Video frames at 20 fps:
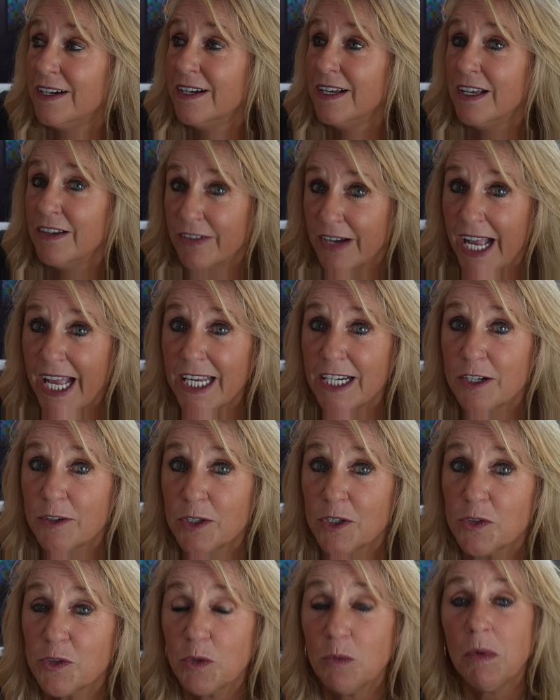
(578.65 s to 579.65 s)
if I had a
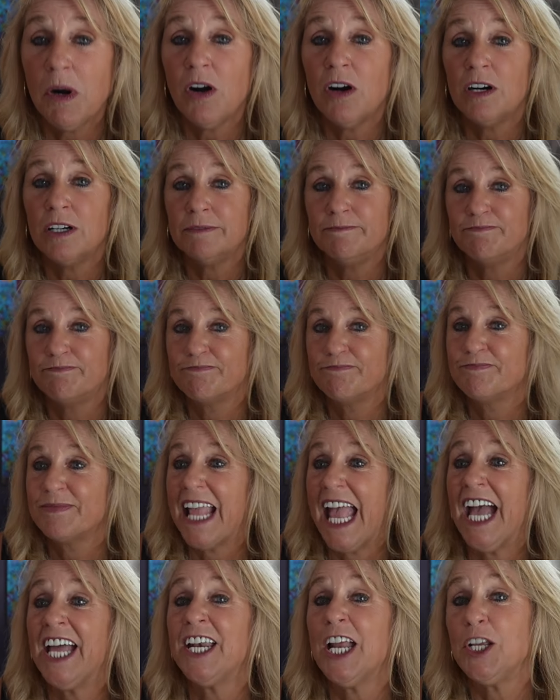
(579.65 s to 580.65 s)
crystal ball
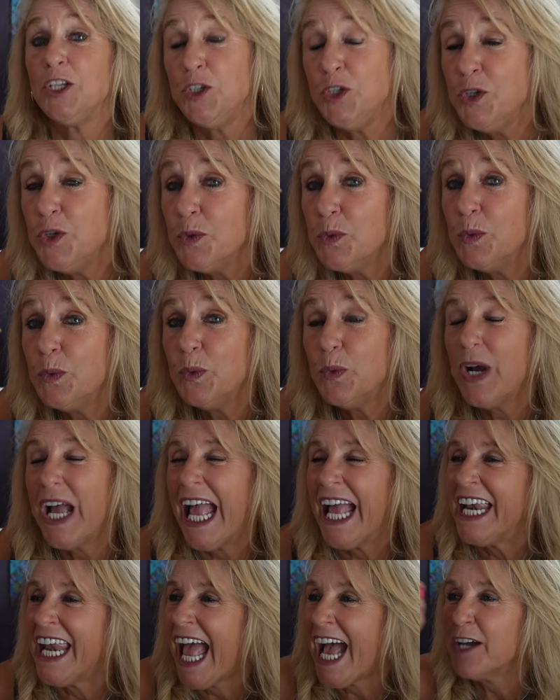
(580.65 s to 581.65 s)
and I knew
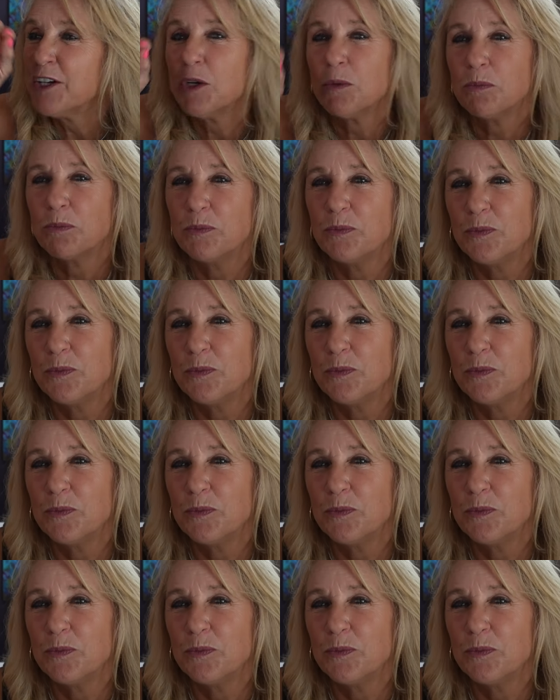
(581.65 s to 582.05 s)
and had to